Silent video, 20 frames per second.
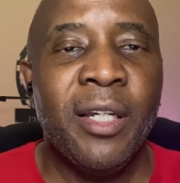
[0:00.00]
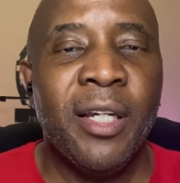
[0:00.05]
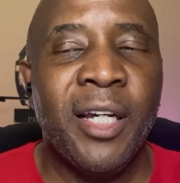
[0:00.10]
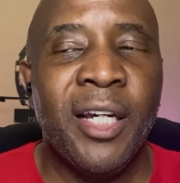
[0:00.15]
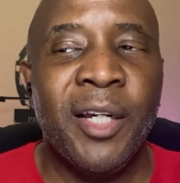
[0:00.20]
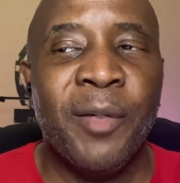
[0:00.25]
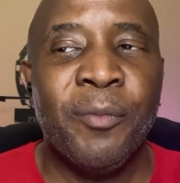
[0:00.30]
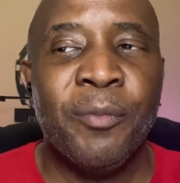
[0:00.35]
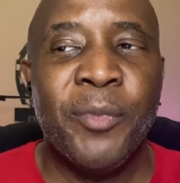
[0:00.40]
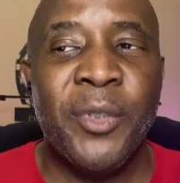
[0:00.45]

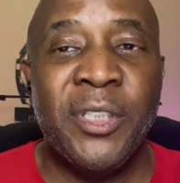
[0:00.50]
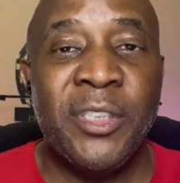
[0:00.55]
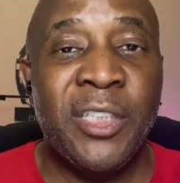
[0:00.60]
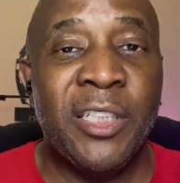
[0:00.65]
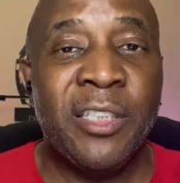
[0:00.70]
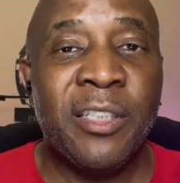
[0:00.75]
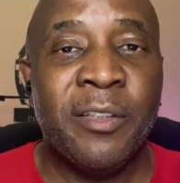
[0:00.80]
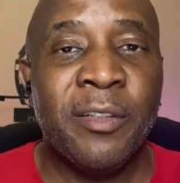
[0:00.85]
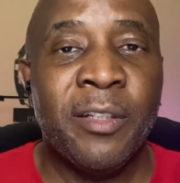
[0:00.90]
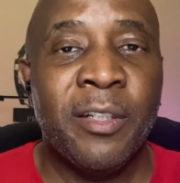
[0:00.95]
But it's
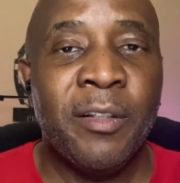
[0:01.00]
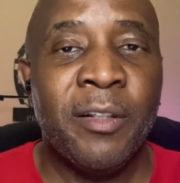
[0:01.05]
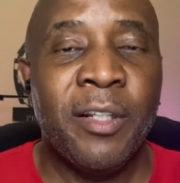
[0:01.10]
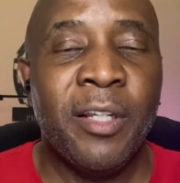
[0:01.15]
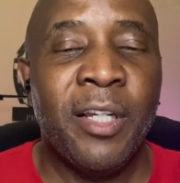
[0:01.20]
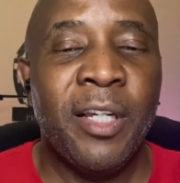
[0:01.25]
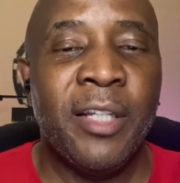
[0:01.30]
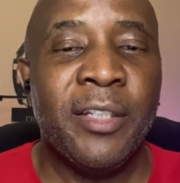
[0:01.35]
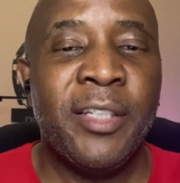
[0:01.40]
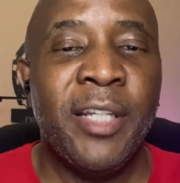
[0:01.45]
just
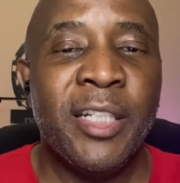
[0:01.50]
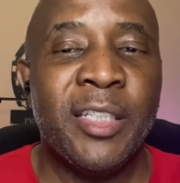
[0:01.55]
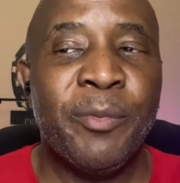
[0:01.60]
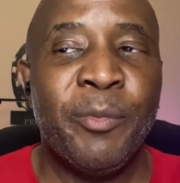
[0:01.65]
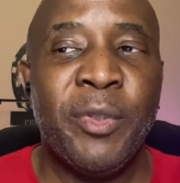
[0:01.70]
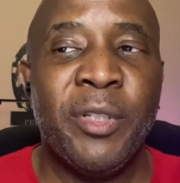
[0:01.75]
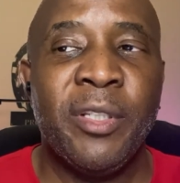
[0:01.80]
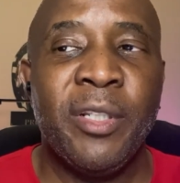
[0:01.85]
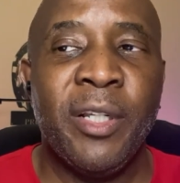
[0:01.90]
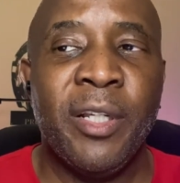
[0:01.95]
a
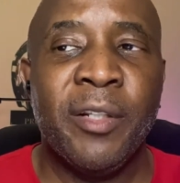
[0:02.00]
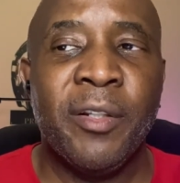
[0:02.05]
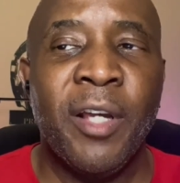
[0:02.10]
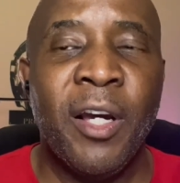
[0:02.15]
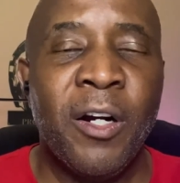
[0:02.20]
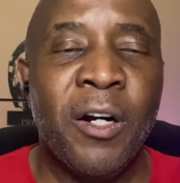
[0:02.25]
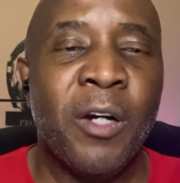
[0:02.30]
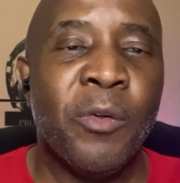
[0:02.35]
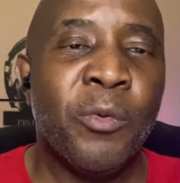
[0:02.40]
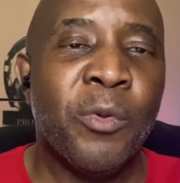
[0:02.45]
testament that
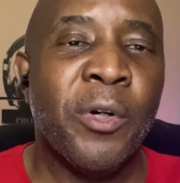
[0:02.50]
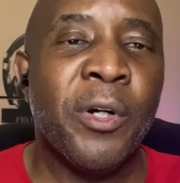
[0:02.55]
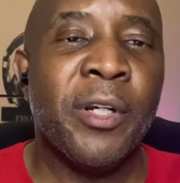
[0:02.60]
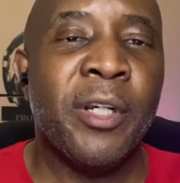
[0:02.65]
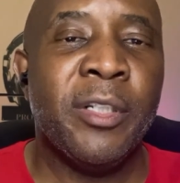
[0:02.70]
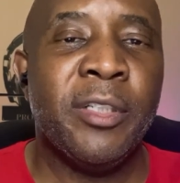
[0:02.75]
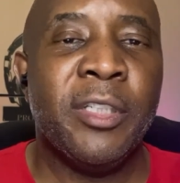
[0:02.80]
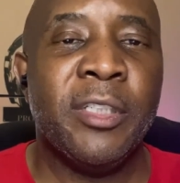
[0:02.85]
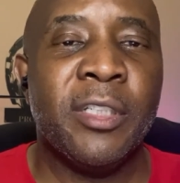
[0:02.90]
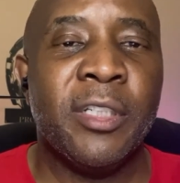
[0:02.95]
hard
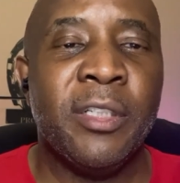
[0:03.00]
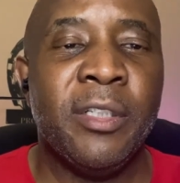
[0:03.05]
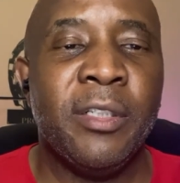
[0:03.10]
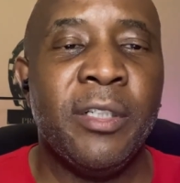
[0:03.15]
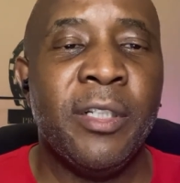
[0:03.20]
work and just